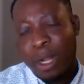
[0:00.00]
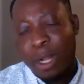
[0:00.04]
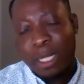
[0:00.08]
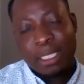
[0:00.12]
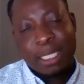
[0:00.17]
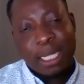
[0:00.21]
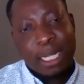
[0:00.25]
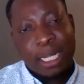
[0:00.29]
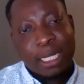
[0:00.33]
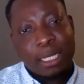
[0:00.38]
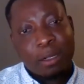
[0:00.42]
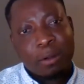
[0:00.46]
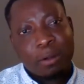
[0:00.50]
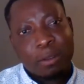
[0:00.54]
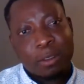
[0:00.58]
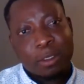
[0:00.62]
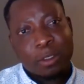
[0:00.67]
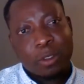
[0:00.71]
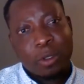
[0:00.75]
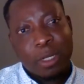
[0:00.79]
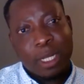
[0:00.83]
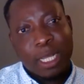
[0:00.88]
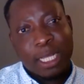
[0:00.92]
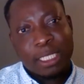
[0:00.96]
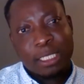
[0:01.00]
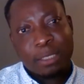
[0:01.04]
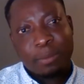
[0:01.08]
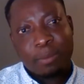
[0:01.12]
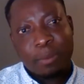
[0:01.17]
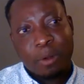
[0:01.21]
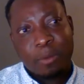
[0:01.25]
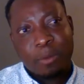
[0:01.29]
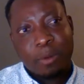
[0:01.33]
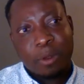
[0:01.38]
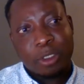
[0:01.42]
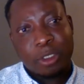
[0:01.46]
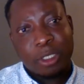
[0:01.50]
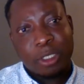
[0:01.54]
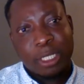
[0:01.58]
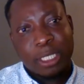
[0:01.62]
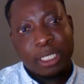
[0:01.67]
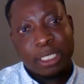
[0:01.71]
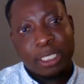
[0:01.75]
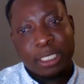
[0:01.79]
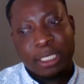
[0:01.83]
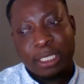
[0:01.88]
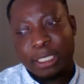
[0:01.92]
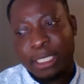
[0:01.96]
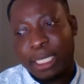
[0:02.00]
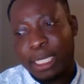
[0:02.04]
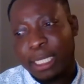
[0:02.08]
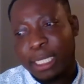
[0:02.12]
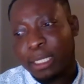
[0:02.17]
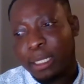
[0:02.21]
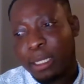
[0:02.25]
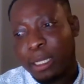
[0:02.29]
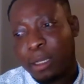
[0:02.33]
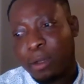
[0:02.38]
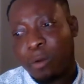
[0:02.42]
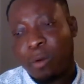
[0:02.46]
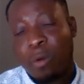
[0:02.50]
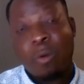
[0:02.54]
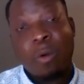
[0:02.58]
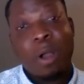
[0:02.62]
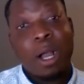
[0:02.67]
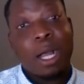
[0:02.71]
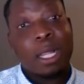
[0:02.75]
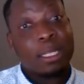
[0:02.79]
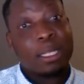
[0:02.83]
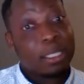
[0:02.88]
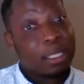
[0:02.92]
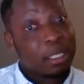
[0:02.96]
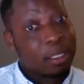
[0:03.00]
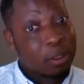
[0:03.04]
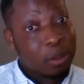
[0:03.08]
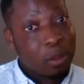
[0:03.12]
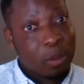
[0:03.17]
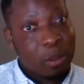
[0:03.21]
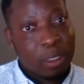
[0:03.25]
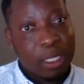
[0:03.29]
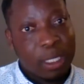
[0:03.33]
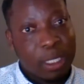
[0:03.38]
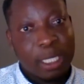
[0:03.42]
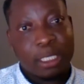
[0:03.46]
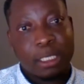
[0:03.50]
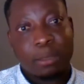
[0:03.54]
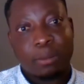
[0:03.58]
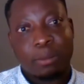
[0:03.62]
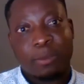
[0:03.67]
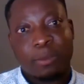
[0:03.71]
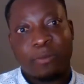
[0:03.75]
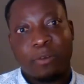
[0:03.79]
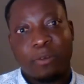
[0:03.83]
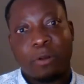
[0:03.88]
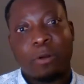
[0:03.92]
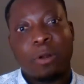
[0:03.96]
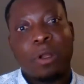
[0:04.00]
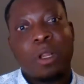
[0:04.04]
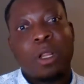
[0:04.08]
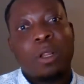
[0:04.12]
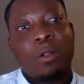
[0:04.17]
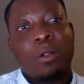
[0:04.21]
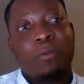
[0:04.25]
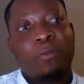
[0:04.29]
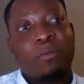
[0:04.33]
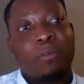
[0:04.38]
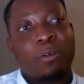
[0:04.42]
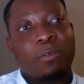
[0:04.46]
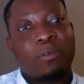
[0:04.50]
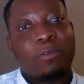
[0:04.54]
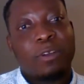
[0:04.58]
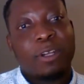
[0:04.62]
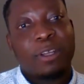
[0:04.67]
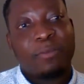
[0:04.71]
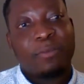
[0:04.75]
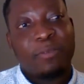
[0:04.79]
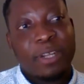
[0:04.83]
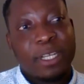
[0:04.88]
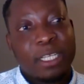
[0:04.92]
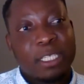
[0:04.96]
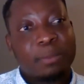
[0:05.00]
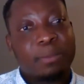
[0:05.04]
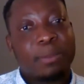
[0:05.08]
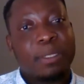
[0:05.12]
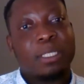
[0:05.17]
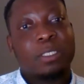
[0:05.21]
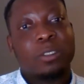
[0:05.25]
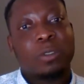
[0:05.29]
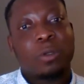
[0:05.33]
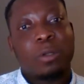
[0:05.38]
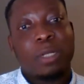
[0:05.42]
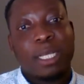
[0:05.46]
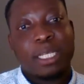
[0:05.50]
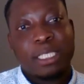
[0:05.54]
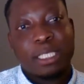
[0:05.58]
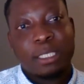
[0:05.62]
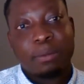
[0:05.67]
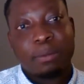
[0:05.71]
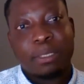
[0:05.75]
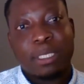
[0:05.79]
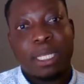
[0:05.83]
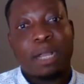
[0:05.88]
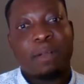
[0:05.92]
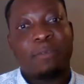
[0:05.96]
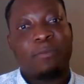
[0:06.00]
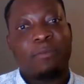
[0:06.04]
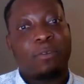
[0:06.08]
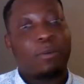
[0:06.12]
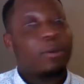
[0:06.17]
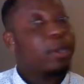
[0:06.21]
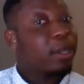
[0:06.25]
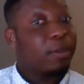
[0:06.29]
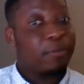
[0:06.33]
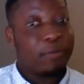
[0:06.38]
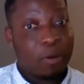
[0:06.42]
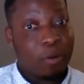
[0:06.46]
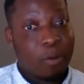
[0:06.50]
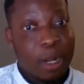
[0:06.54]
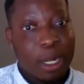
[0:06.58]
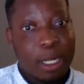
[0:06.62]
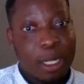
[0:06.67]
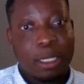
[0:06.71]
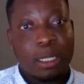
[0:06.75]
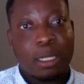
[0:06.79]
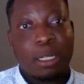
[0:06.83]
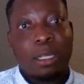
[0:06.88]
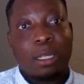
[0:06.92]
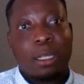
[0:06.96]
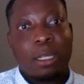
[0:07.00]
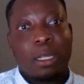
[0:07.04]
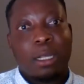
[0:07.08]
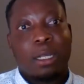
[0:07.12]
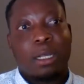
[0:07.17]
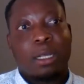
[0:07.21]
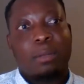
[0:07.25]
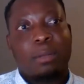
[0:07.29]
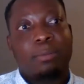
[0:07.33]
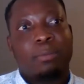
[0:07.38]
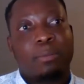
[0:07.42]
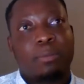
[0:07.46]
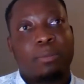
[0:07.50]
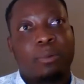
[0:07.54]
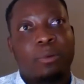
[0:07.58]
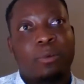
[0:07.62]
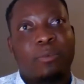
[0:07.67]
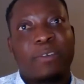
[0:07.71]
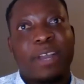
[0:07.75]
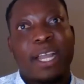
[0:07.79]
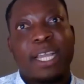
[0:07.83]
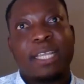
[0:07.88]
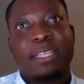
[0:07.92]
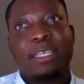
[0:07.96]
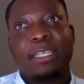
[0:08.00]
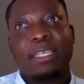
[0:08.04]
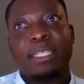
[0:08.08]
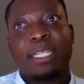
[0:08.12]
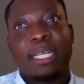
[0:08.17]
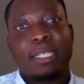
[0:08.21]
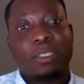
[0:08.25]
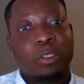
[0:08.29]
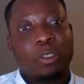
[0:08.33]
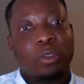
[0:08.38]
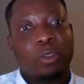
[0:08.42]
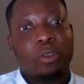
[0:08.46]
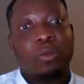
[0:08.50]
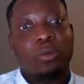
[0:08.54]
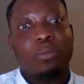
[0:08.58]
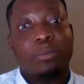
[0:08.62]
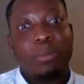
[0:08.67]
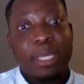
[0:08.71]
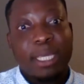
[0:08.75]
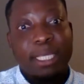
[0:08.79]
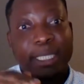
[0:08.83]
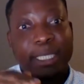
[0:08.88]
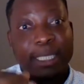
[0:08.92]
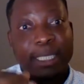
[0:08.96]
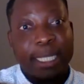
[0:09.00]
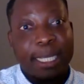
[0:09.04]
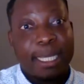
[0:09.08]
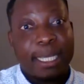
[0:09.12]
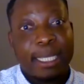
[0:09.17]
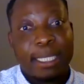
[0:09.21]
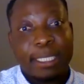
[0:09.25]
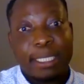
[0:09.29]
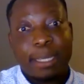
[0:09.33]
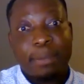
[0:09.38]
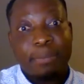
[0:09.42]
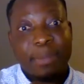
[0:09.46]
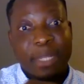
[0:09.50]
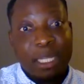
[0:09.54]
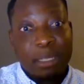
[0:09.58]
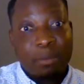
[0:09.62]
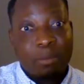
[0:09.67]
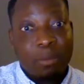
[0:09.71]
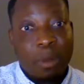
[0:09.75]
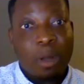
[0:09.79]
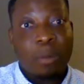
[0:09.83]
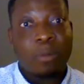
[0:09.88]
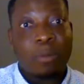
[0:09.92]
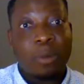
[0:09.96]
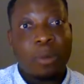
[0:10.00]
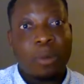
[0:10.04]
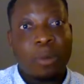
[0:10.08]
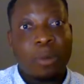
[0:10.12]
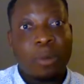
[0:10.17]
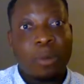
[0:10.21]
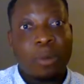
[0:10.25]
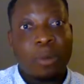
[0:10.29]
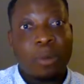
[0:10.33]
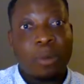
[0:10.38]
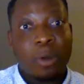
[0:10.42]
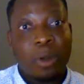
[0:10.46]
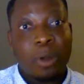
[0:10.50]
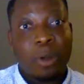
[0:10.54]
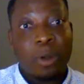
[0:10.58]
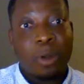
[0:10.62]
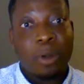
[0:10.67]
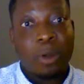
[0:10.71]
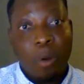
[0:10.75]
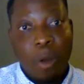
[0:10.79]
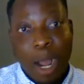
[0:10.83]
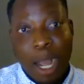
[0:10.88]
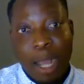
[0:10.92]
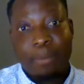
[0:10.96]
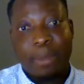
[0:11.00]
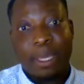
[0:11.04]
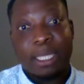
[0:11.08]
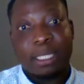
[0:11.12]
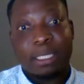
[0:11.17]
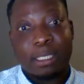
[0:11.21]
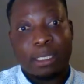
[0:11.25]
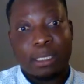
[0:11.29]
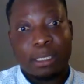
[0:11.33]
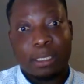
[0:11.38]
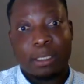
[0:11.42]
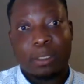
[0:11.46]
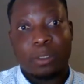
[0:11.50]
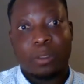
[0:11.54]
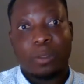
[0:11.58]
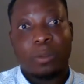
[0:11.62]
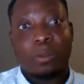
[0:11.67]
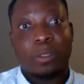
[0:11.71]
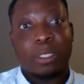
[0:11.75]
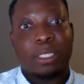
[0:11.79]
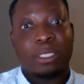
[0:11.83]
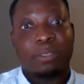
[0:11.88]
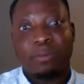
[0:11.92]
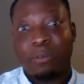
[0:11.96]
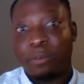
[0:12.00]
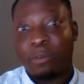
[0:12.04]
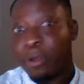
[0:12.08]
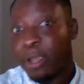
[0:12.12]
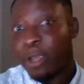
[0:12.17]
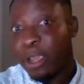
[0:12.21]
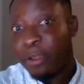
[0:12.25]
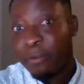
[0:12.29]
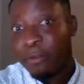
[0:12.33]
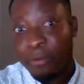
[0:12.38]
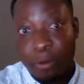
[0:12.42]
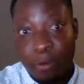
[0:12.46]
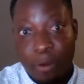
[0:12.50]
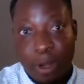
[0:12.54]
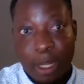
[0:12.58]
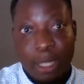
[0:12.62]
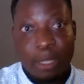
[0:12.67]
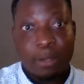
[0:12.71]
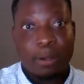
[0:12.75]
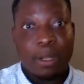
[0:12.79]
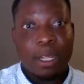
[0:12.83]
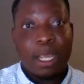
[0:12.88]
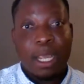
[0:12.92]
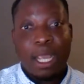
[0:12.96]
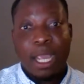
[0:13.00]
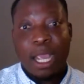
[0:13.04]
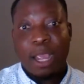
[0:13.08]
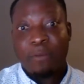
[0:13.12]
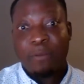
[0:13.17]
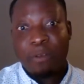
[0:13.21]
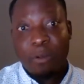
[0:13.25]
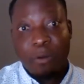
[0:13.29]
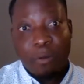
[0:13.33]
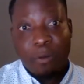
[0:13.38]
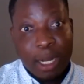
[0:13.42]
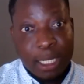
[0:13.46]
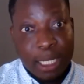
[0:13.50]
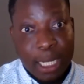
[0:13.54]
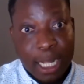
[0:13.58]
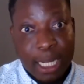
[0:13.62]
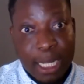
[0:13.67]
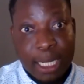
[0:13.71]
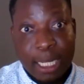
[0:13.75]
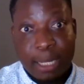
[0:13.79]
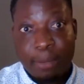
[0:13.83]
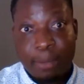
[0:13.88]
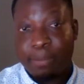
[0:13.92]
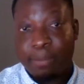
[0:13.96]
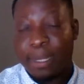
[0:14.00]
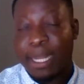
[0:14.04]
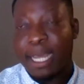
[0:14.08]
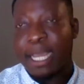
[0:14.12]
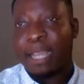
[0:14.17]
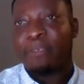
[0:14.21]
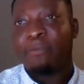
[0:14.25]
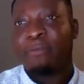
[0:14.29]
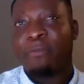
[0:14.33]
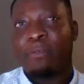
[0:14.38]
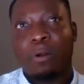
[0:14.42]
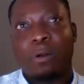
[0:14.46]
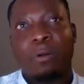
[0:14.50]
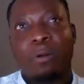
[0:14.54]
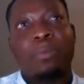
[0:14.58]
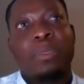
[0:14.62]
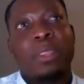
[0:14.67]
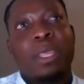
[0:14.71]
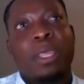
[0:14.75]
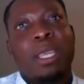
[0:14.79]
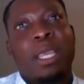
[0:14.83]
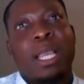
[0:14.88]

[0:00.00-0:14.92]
What are the scholarship opportunities, and who are these scholarships for? For the first place, scholarships are for everyone, provided that you meet the minimum requirements. So it's for everyone. Everyone can apply for.